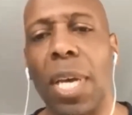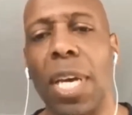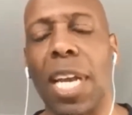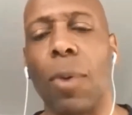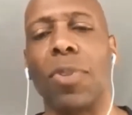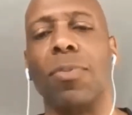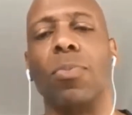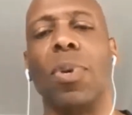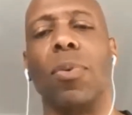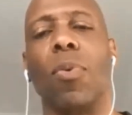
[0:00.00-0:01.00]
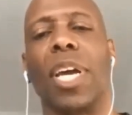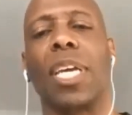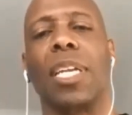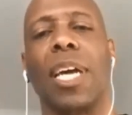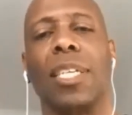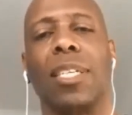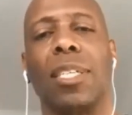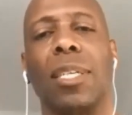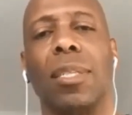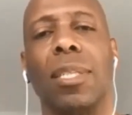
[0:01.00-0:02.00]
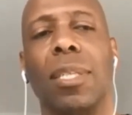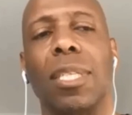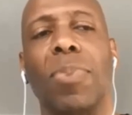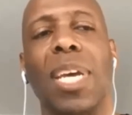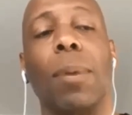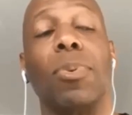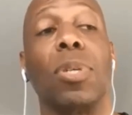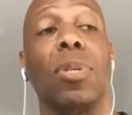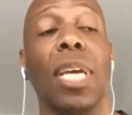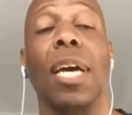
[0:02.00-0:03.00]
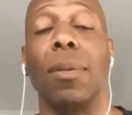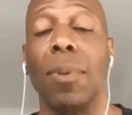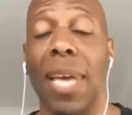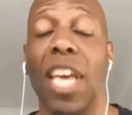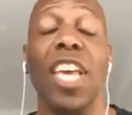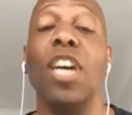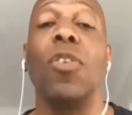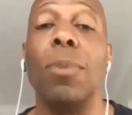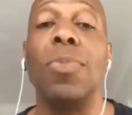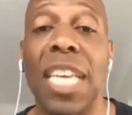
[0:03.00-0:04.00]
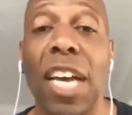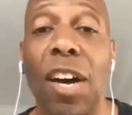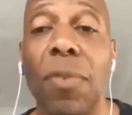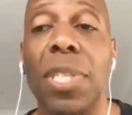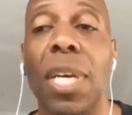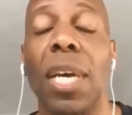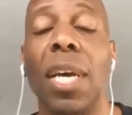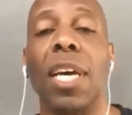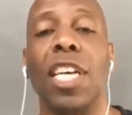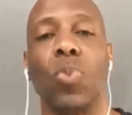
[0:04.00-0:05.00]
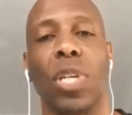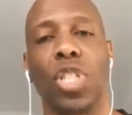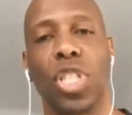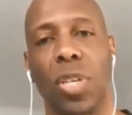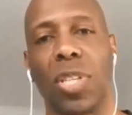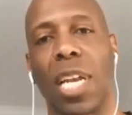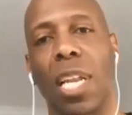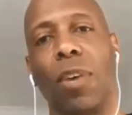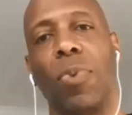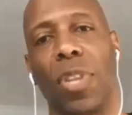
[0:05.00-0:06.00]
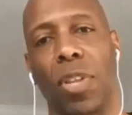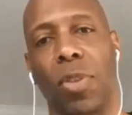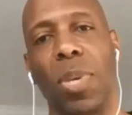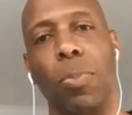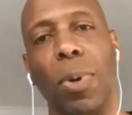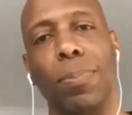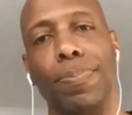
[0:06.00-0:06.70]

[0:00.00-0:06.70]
And I want them to be able to recognize it, to be able to, heal themselves as well as share that love with other people.